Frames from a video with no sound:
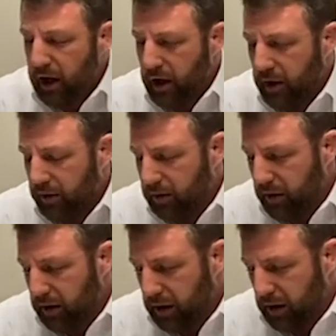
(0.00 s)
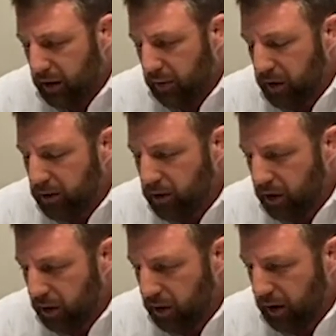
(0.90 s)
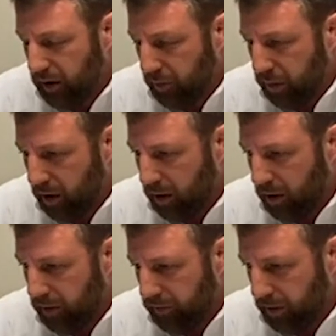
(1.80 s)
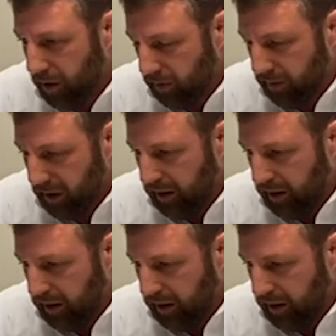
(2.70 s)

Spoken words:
You know, when you start looking at the protocols for COVID,